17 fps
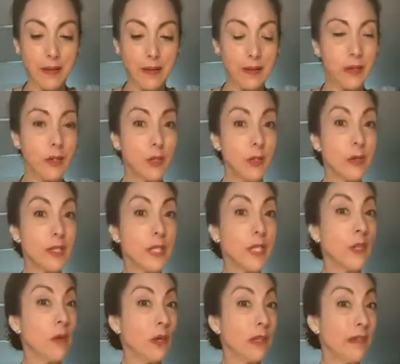
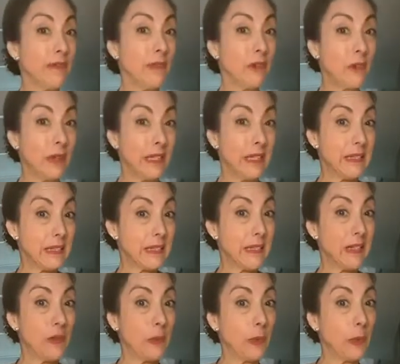using olive oil
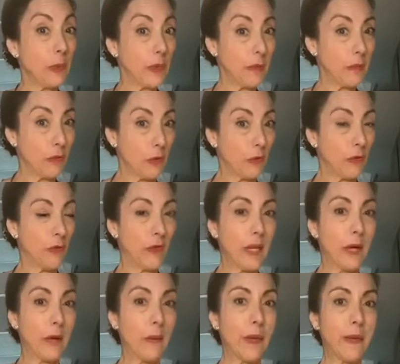instead of putting more
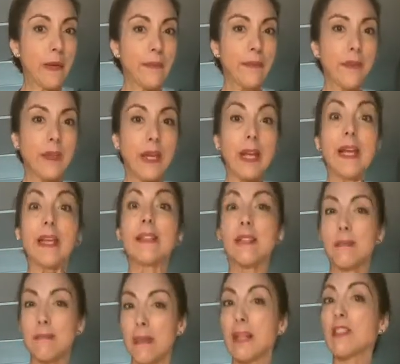flour,
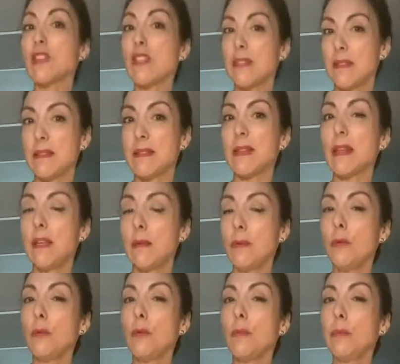it
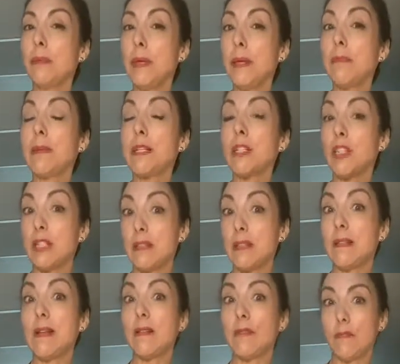will be much
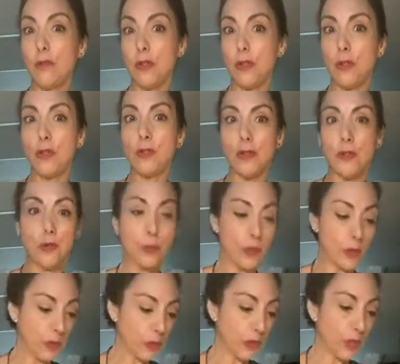easier for you to
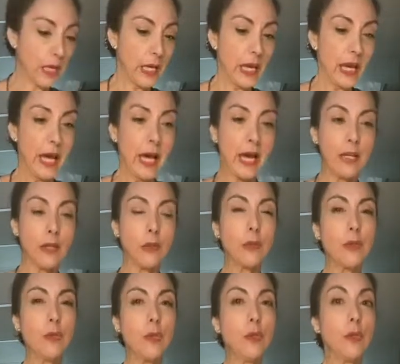work. And
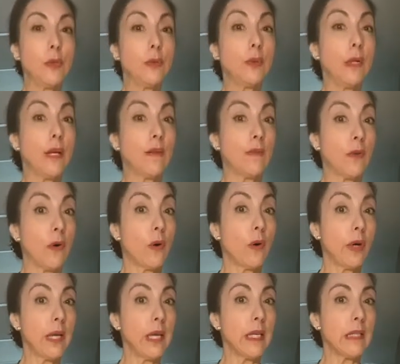also you will
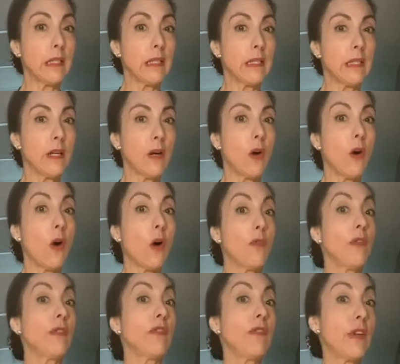avoid
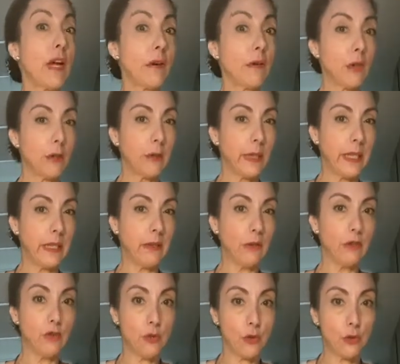
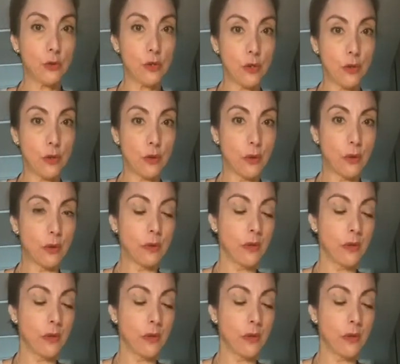over-flouring your dough.